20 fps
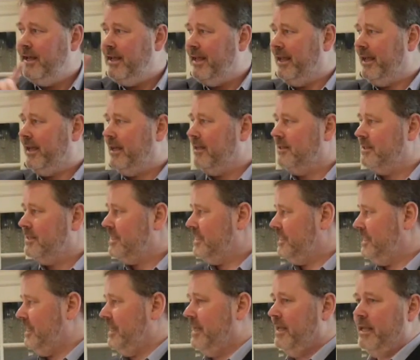it can
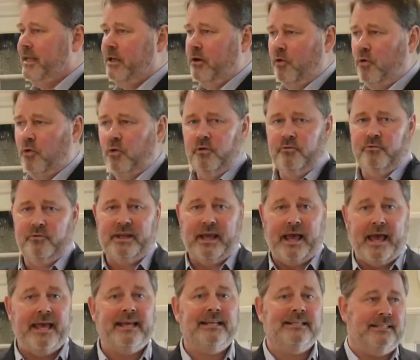see all of the
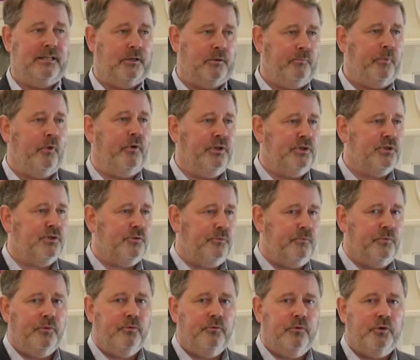exit points
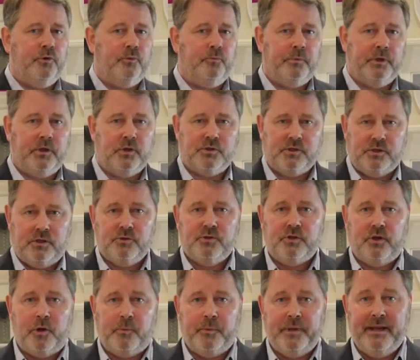from the room, because those are
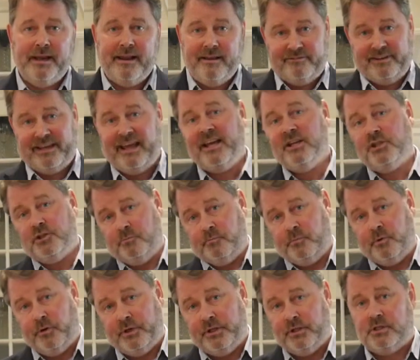going to be navigation
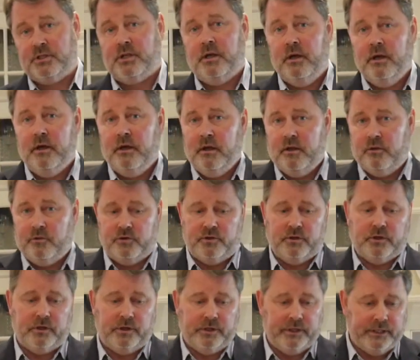points that
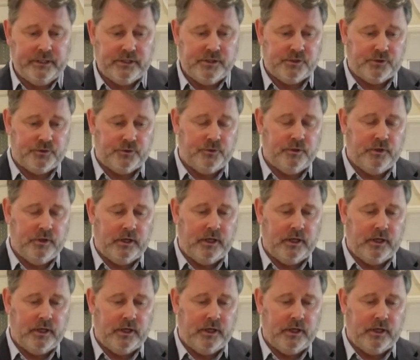you're going to need to